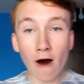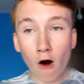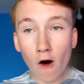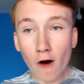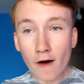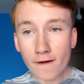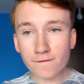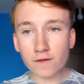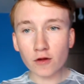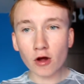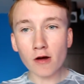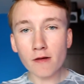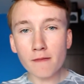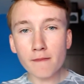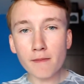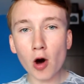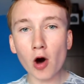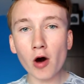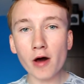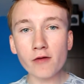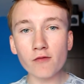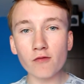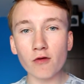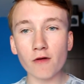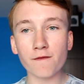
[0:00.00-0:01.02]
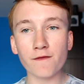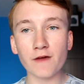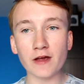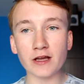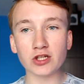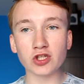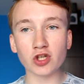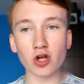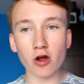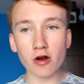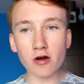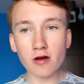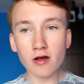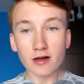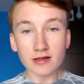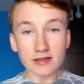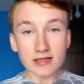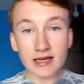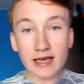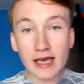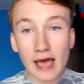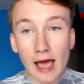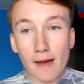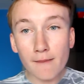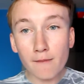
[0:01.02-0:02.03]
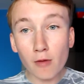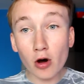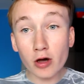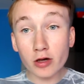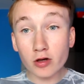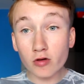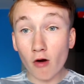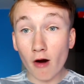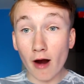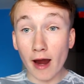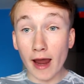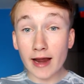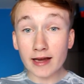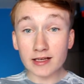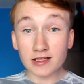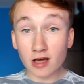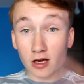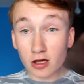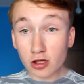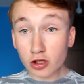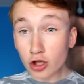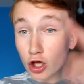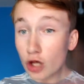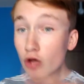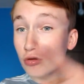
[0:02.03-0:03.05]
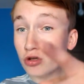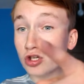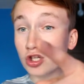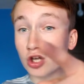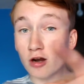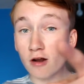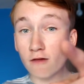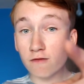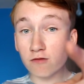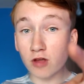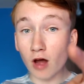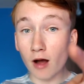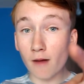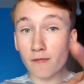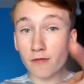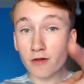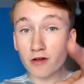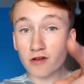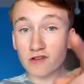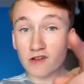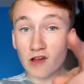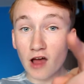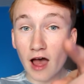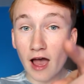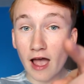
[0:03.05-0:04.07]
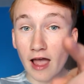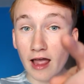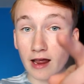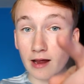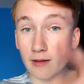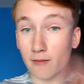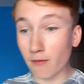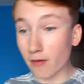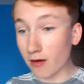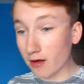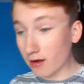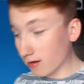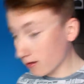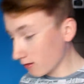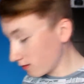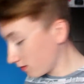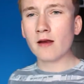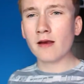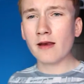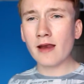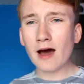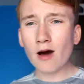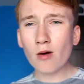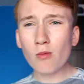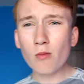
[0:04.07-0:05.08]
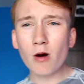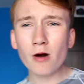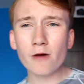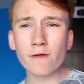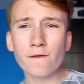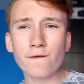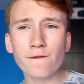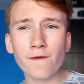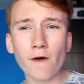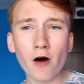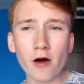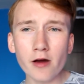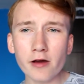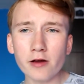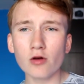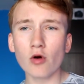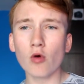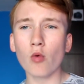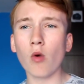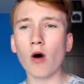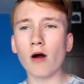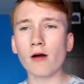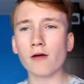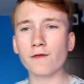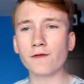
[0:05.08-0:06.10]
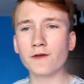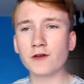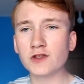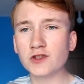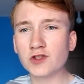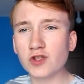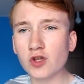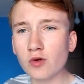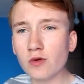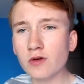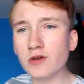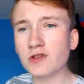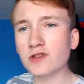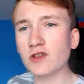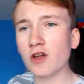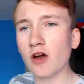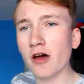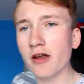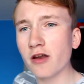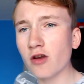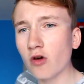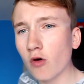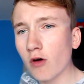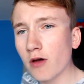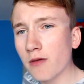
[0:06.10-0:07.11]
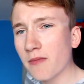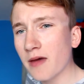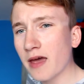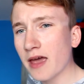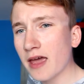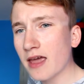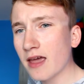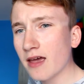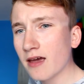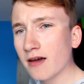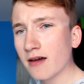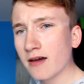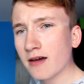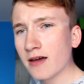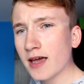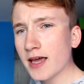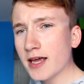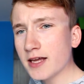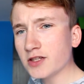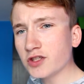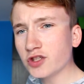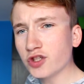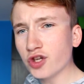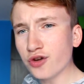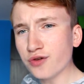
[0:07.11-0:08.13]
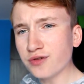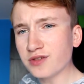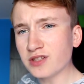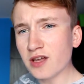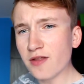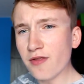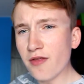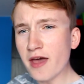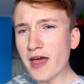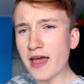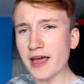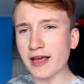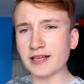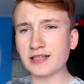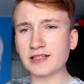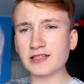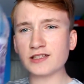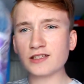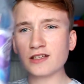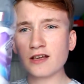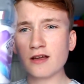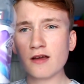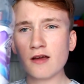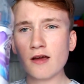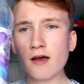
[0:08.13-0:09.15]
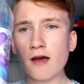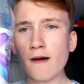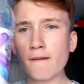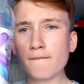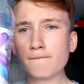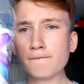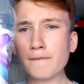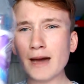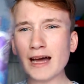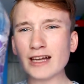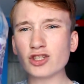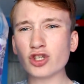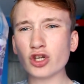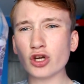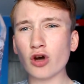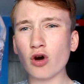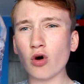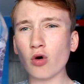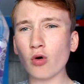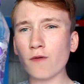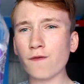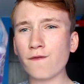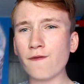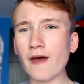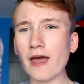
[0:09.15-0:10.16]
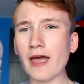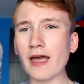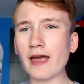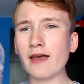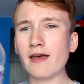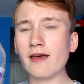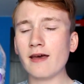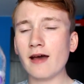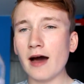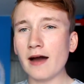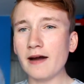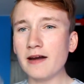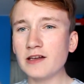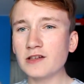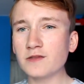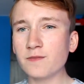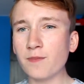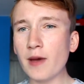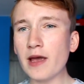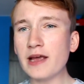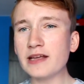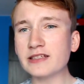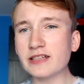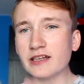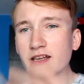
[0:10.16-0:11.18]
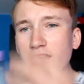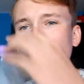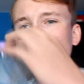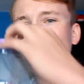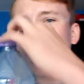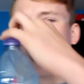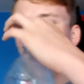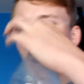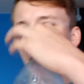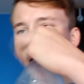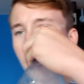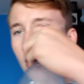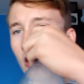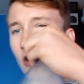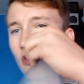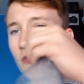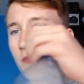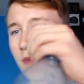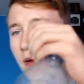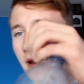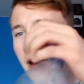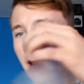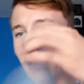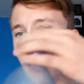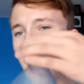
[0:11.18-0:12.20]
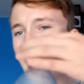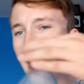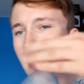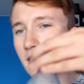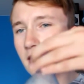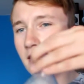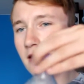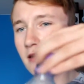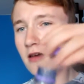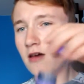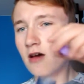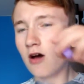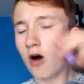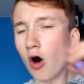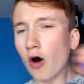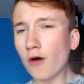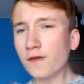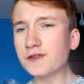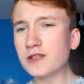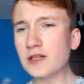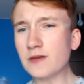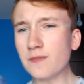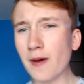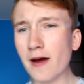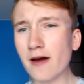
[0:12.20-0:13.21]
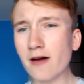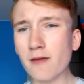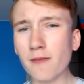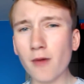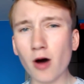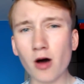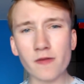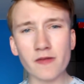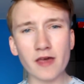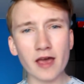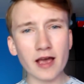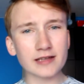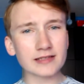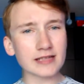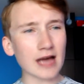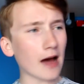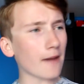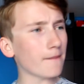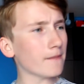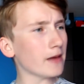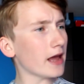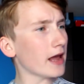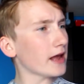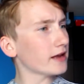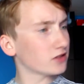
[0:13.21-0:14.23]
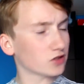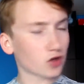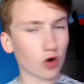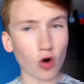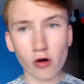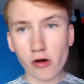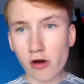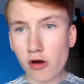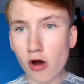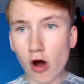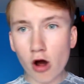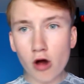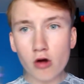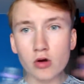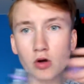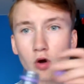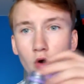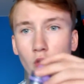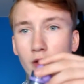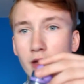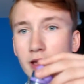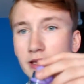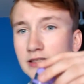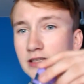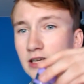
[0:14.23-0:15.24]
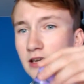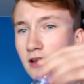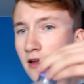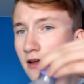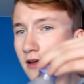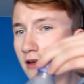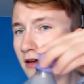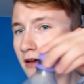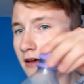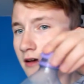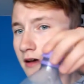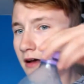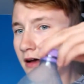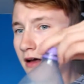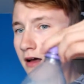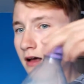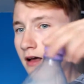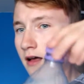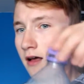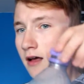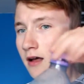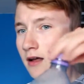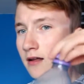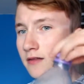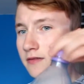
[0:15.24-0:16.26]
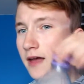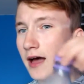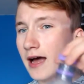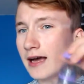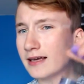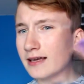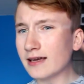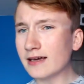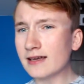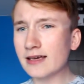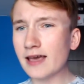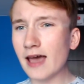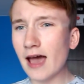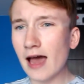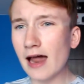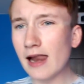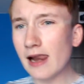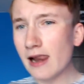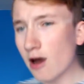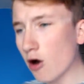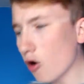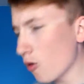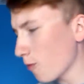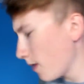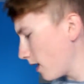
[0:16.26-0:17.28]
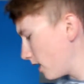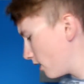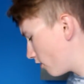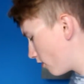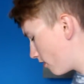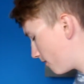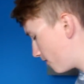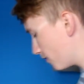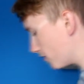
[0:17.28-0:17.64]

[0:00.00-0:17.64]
I've done my revision to get my grades. You should have done the same. Now, my final one for students that annoy me is due to this magical thing. And it's basically when they open it, obviously bearing in mind the exam is got no noise, that can get a little bit annoying.